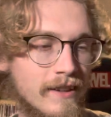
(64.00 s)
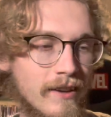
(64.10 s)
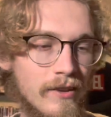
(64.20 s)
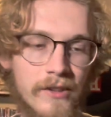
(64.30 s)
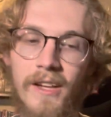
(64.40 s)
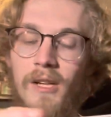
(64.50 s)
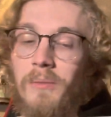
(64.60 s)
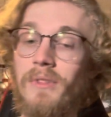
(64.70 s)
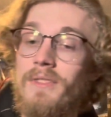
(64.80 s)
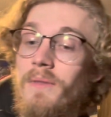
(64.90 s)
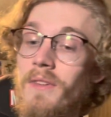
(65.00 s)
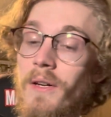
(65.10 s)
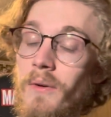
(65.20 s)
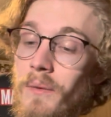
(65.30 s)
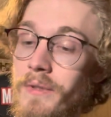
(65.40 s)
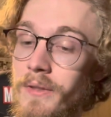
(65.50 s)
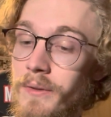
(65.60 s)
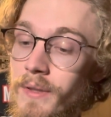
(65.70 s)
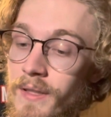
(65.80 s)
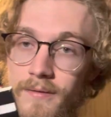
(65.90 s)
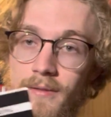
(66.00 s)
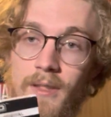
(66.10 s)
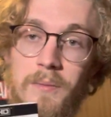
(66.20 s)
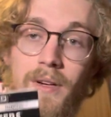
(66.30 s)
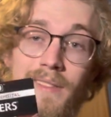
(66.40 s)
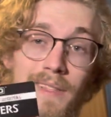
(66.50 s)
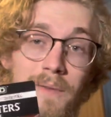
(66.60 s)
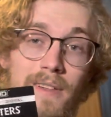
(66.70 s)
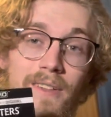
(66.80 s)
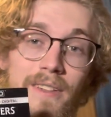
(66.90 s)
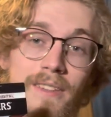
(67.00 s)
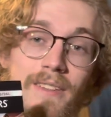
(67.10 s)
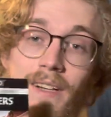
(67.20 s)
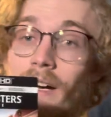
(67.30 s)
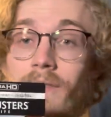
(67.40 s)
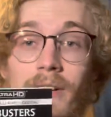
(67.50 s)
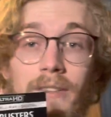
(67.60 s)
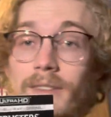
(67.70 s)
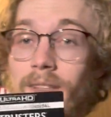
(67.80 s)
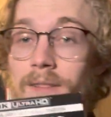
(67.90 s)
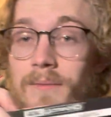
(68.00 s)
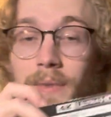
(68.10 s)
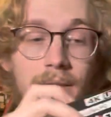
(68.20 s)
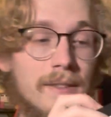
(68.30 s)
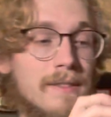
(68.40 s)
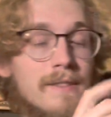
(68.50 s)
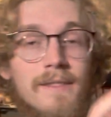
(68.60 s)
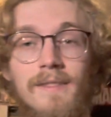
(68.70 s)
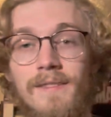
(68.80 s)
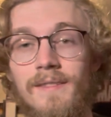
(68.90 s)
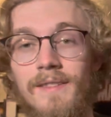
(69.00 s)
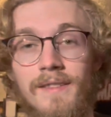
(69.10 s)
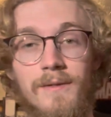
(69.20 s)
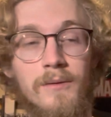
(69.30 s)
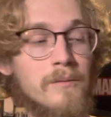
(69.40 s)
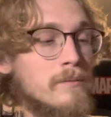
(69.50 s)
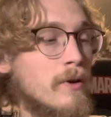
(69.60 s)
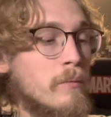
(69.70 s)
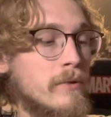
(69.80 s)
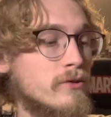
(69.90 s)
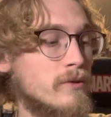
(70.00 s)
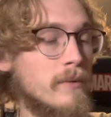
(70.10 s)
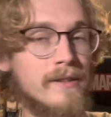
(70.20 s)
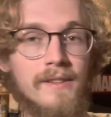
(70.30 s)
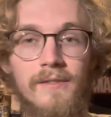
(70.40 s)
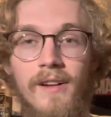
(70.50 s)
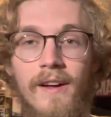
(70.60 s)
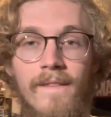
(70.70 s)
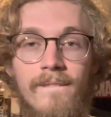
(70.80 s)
all the cannibalism that they were up to. It's probably the same thing on the under. I have not looked yet because this would not be a true unboxing if not.